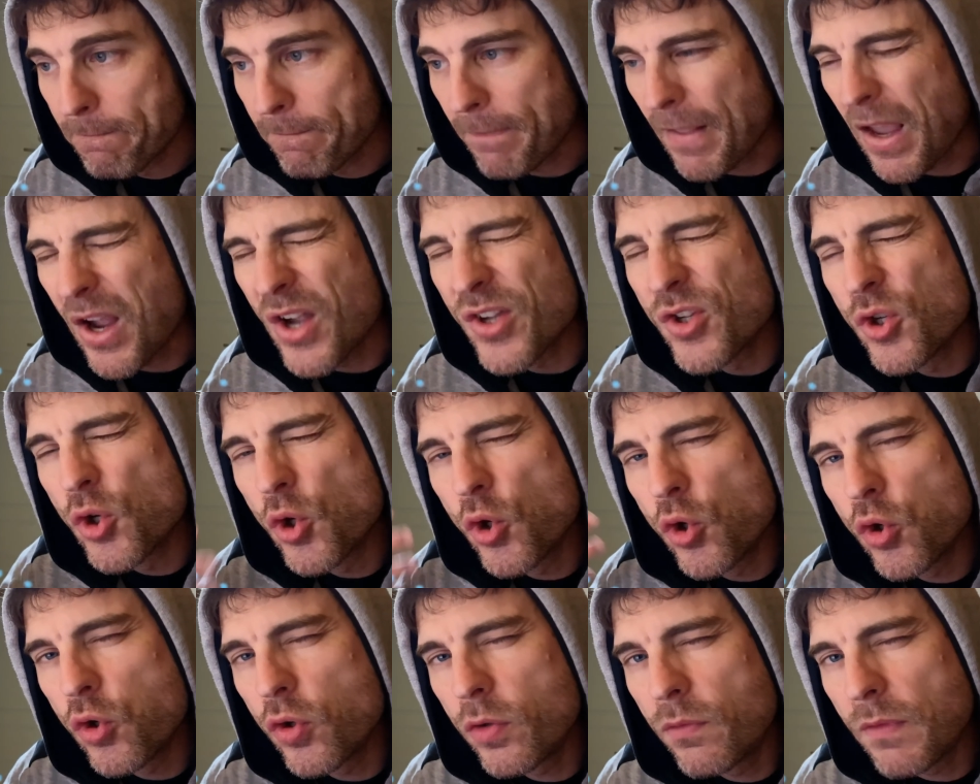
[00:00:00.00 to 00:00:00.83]
I
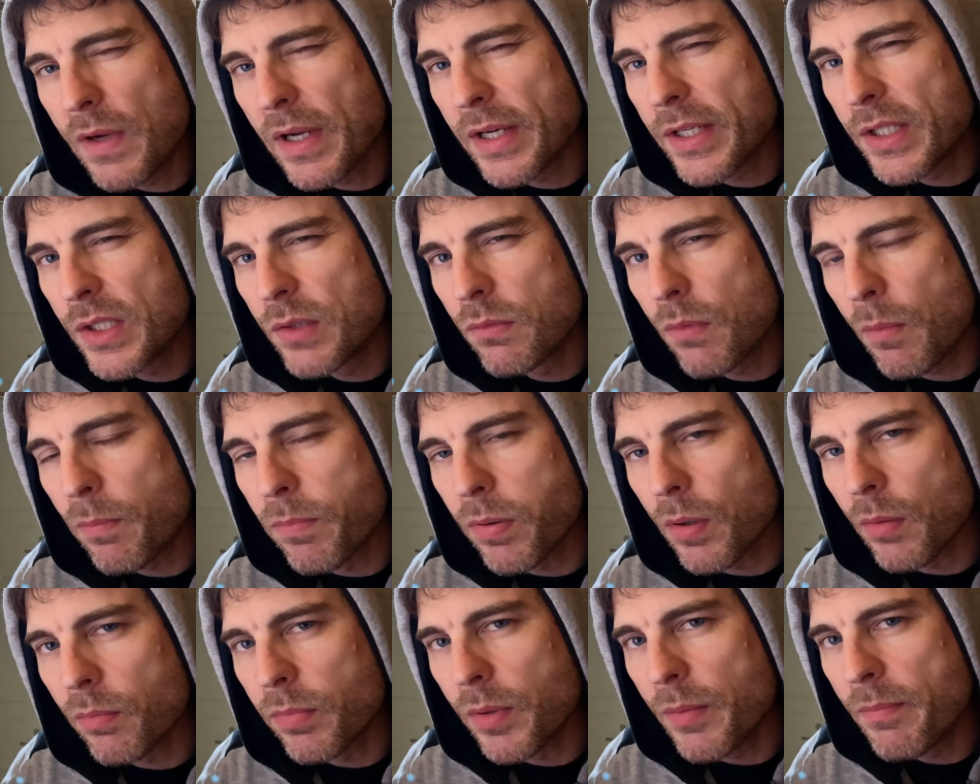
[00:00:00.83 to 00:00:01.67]
could run into a
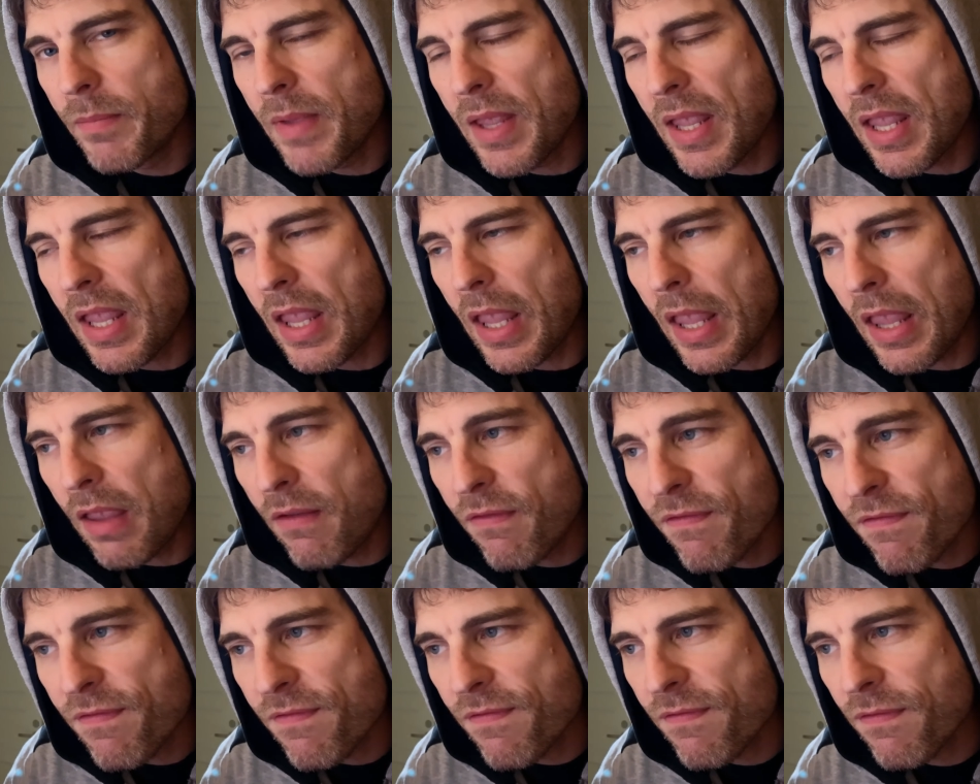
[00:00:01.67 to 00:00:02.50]
problem
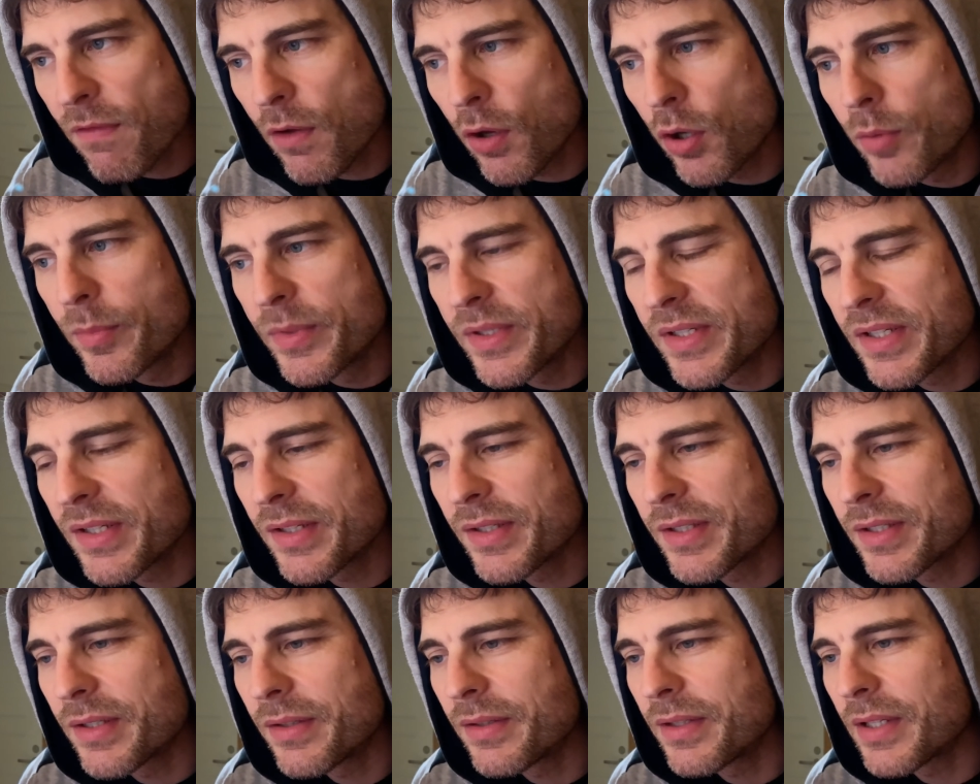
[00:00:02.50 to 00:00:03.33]
if Home
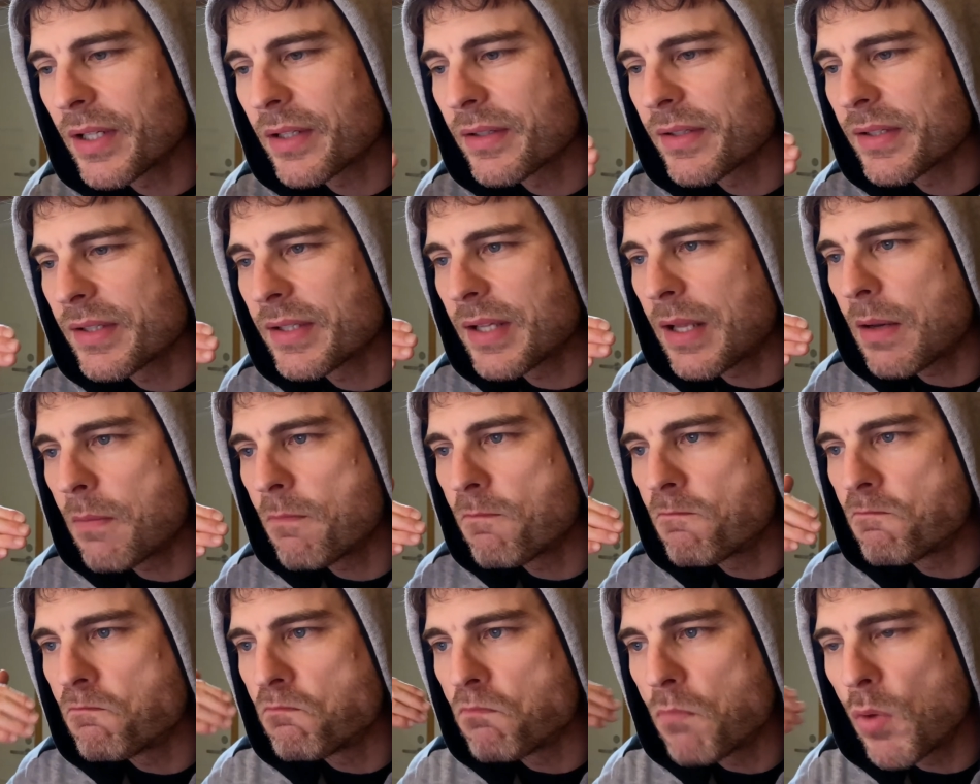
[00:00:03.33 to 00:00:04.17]
Assistant does send
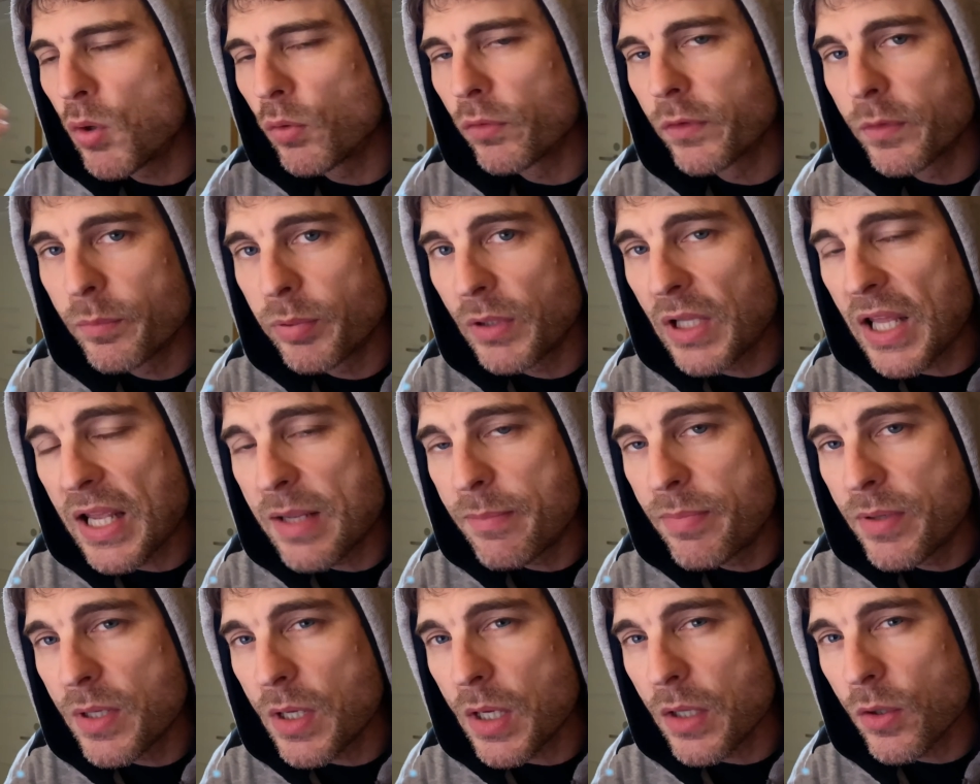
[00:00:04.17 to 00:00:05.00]
multiple
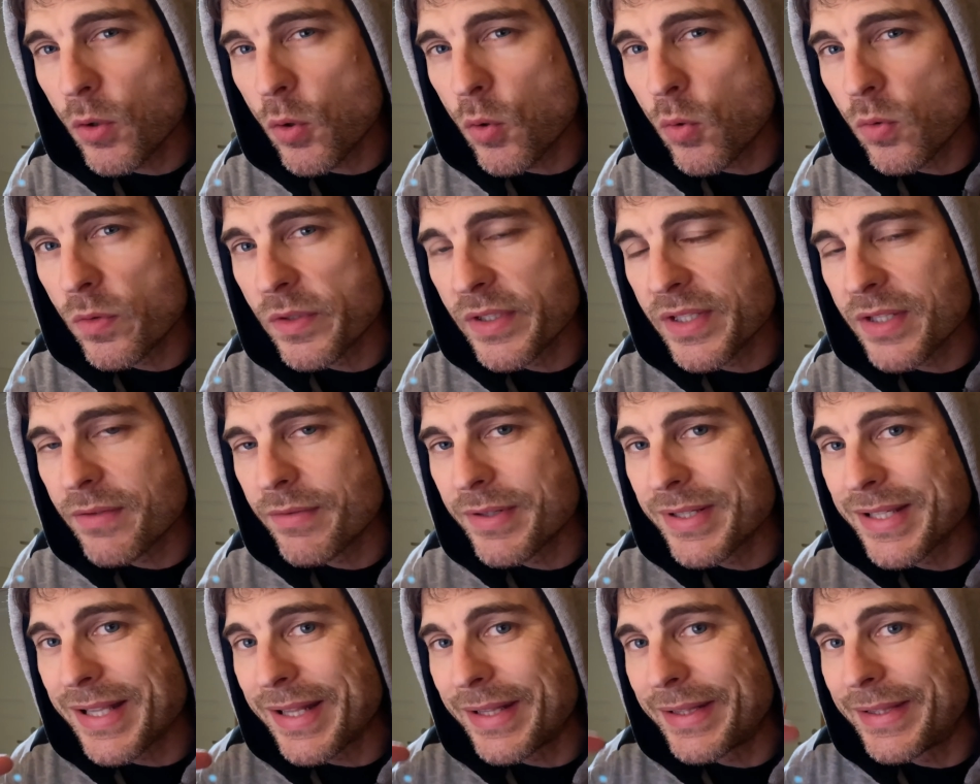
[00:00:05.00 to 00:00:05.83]
API calls. There
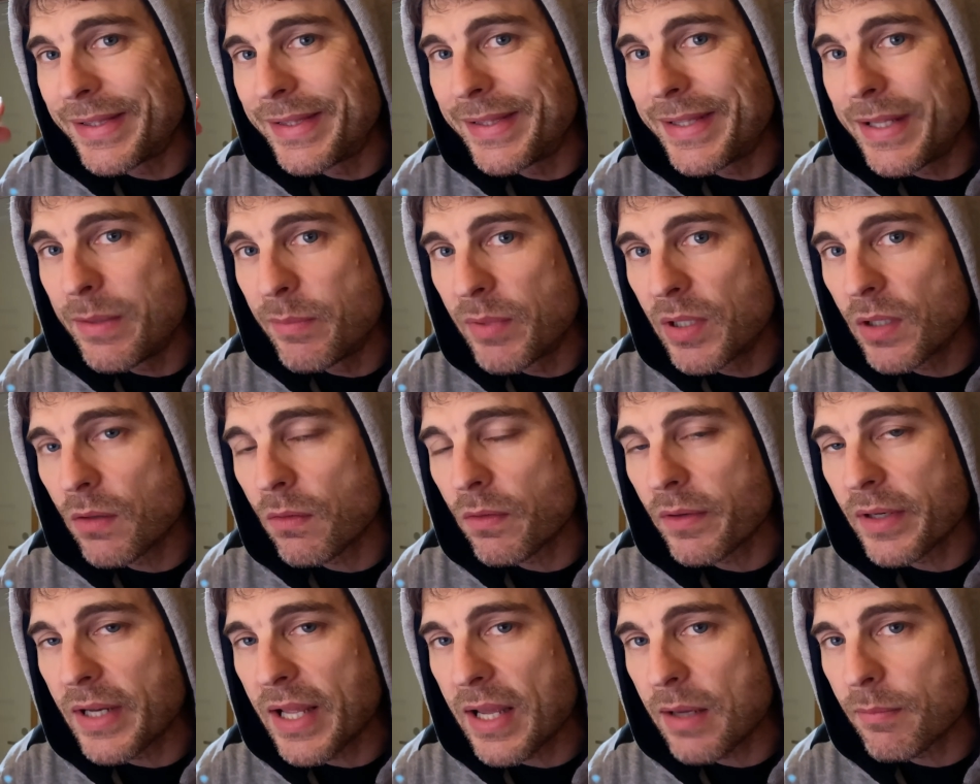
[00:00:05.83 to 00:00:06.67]
is a limit
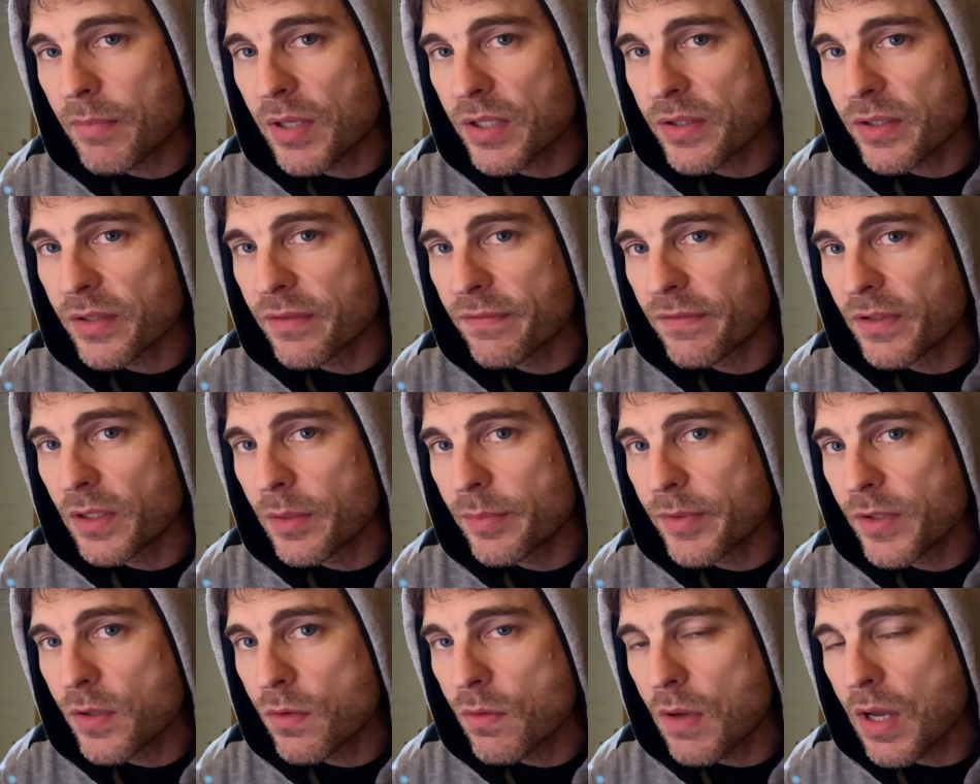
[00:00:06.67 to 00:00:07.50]
on how much the
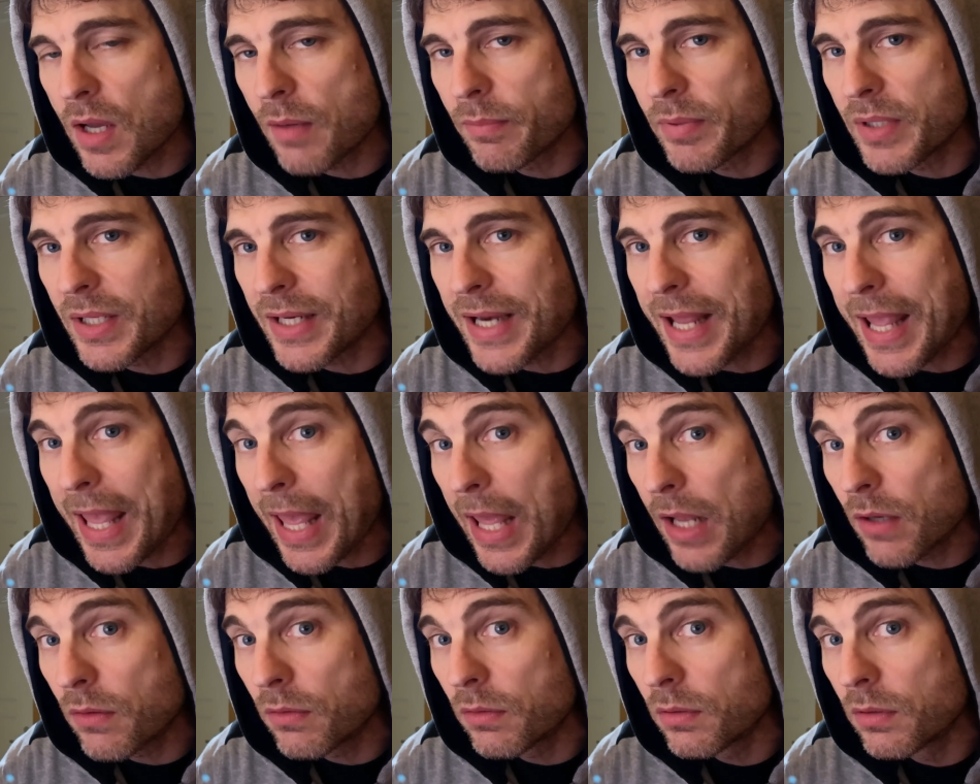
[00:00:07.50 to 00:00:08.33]
Philips Hue Hub can
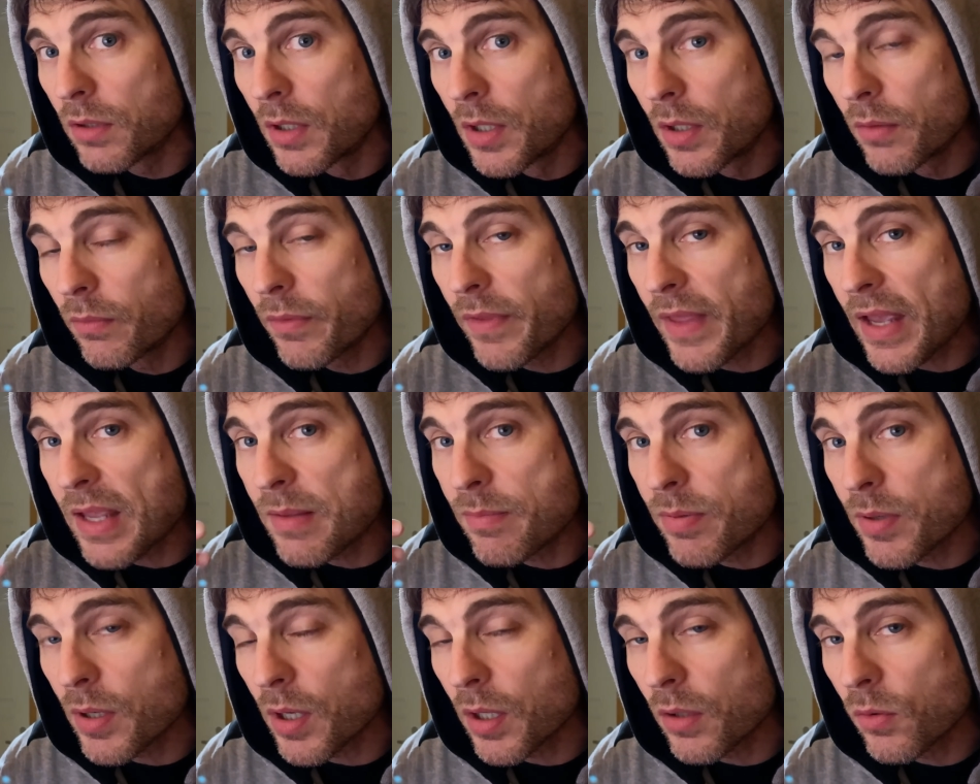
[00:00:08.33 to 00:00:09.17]
handle with
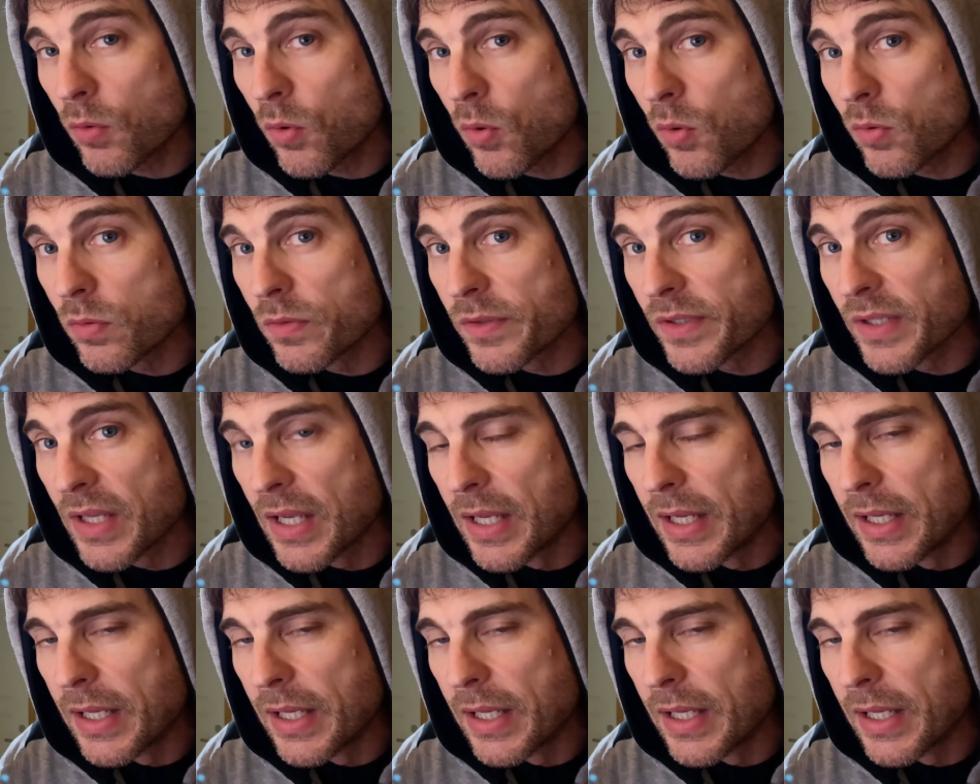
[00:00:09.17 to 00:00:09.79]
API calls.